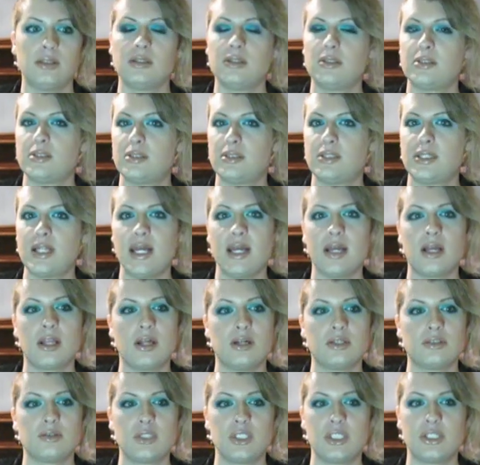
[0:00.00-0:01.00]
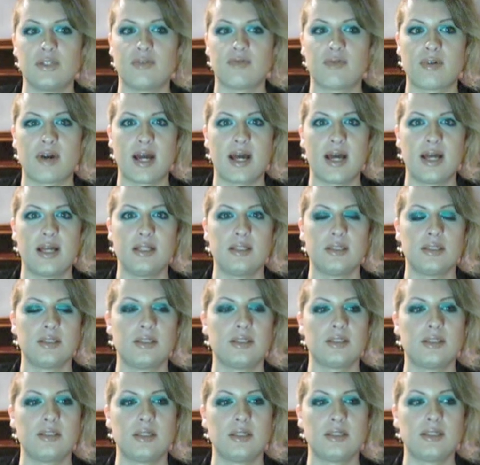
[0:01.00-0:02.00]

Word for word: stay close with your friends.